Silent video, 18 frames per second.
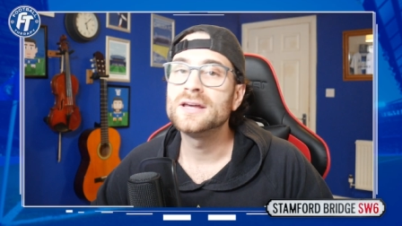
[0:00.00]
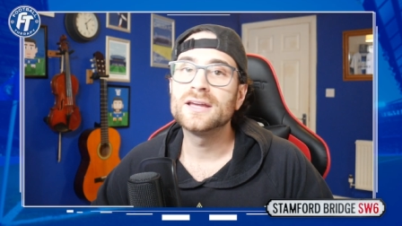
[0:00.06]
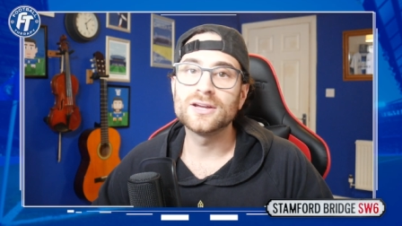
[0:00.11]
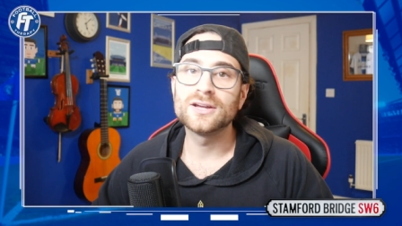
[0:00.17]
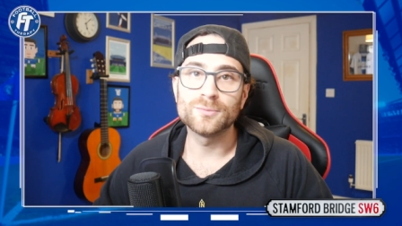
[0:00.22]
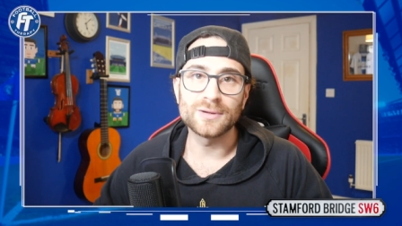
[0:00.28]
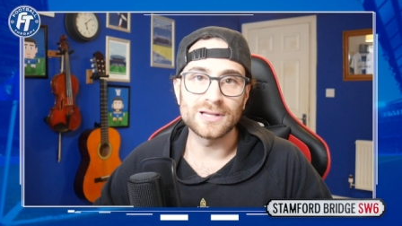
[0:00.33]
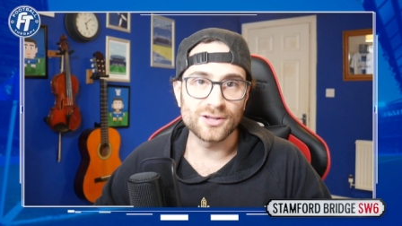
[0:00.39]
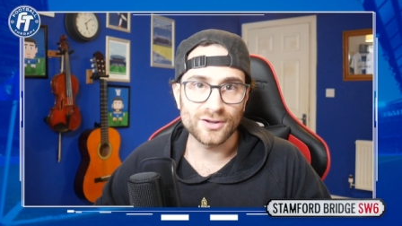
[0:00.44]

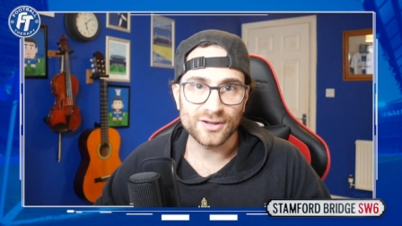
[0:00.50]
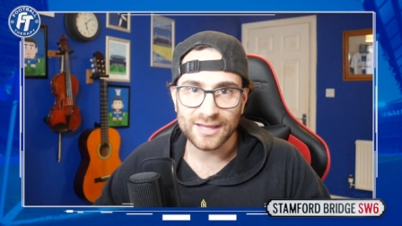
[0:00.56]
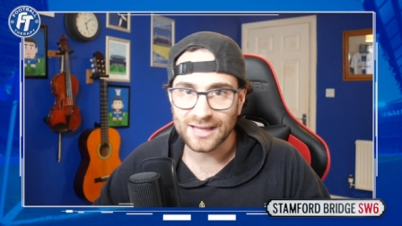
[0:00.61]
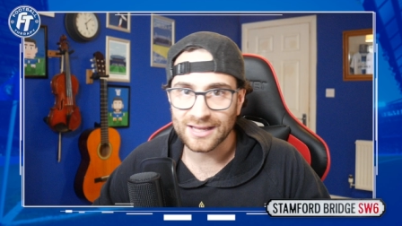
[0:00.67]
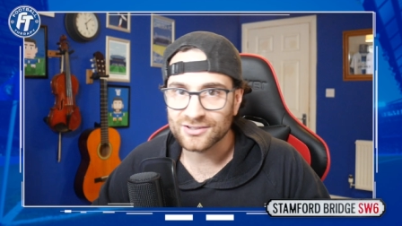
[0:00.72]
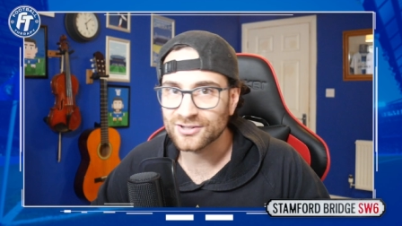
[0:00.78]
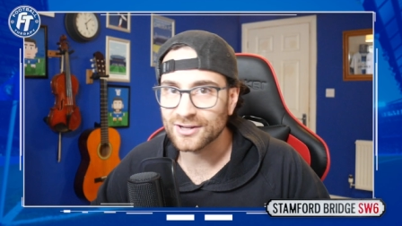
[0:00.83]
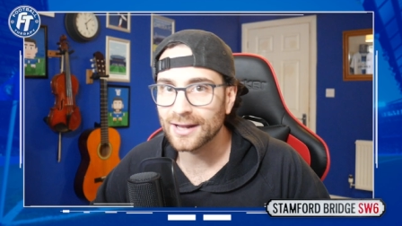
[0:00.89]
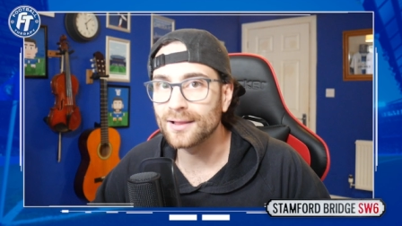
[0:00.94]
He'll be looking
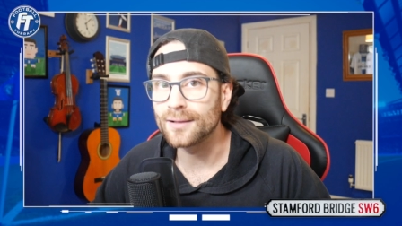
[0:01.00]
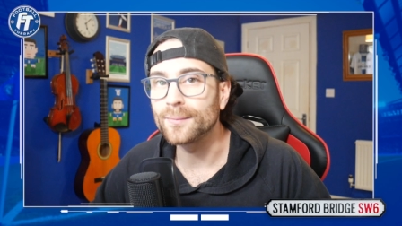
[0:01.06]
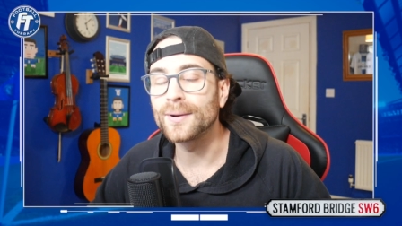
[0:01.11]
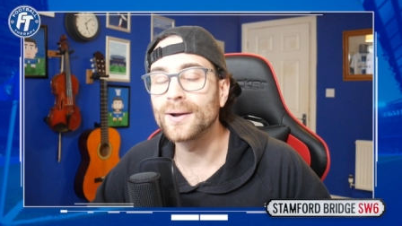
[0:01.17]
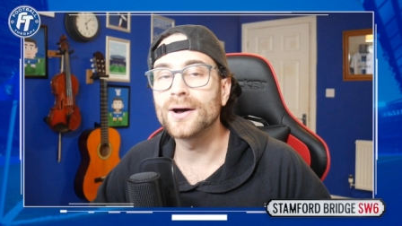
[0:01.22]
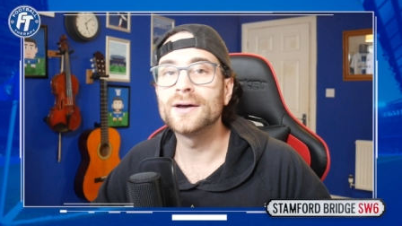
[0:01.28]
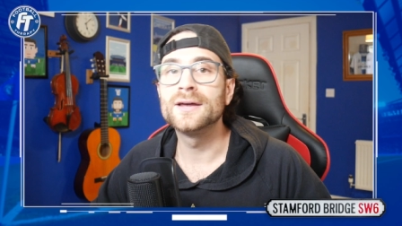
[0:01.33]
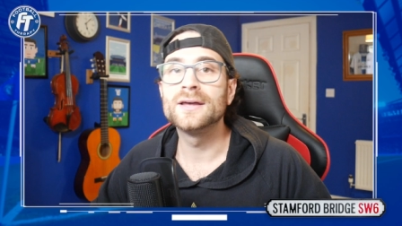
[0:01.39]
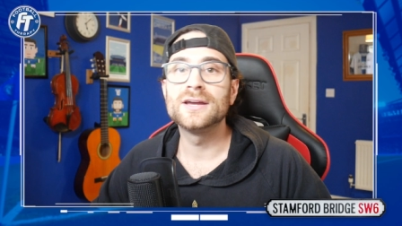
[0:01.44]
at
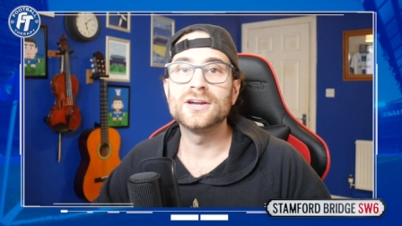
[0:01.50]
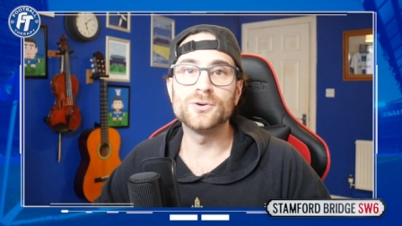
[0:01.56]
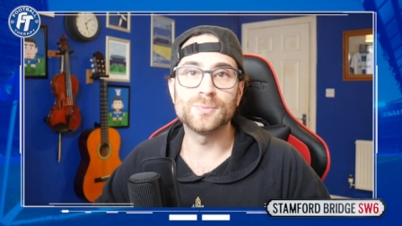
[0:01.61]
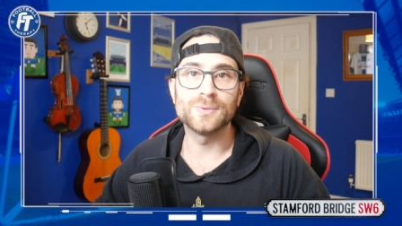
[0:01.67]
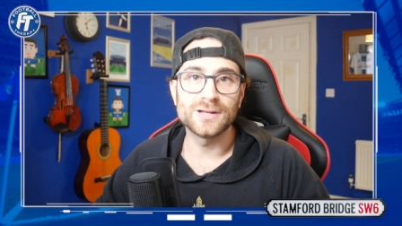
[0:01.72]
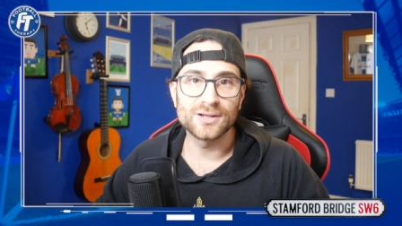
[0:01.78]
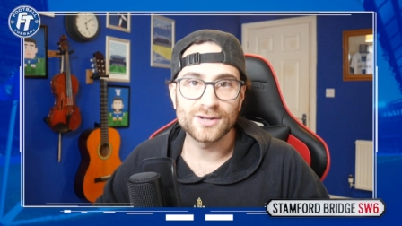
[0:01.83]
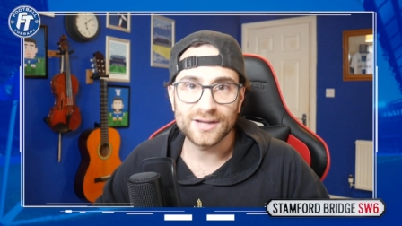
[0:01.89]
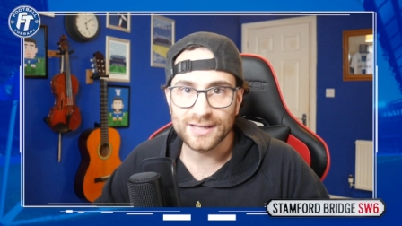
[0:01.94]
Chalobah. He'll
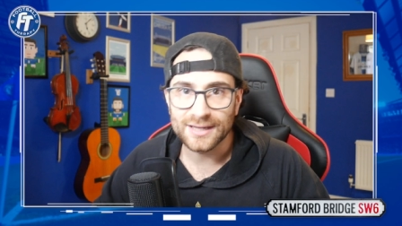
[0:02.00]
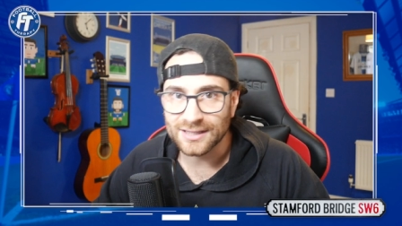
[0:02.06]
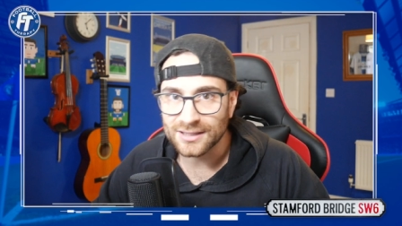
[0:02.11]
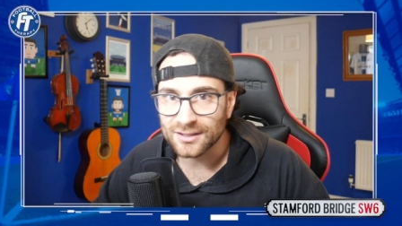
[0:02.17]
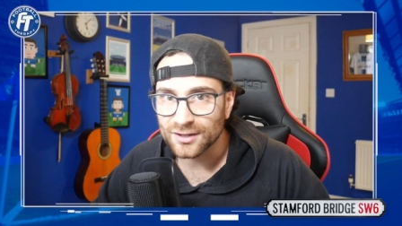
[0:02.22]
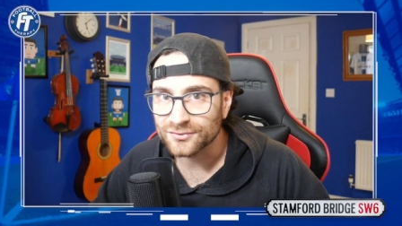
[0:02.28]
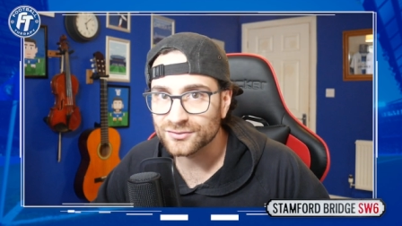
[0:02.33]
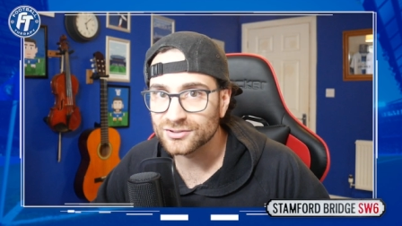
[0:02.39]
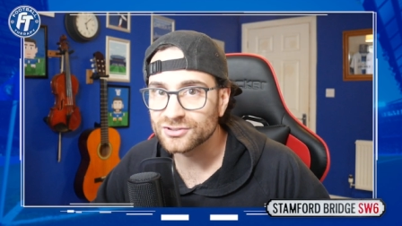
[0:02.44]
be looking at
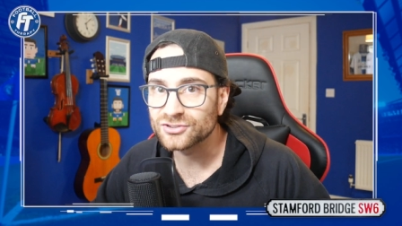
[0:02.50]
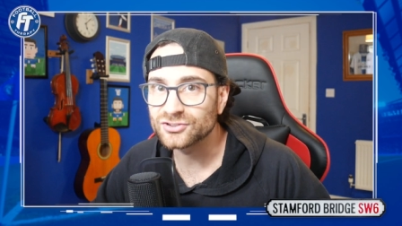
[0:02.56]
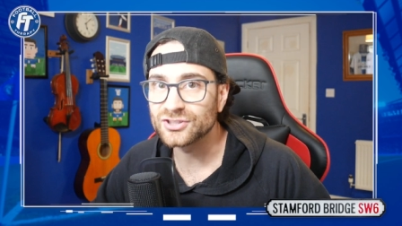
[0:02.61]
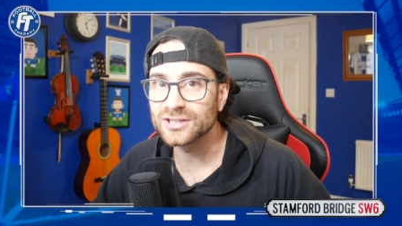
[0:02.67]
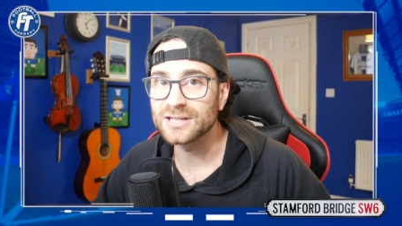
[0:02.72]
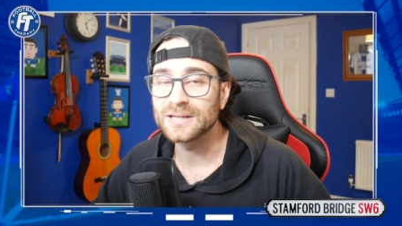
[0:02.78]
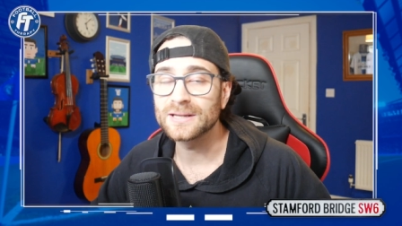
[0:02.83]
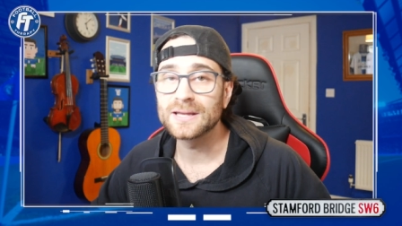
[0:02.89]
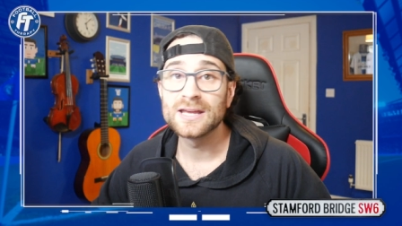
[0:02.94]

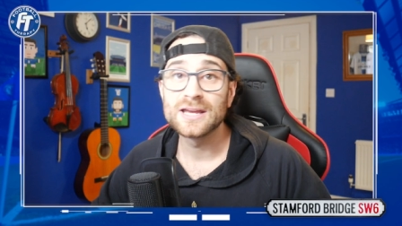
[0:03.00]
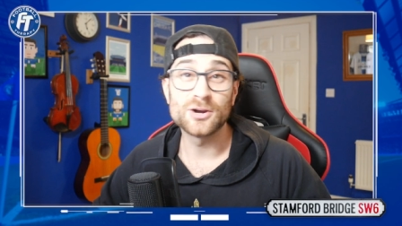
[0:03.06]
Loftus-Cheek.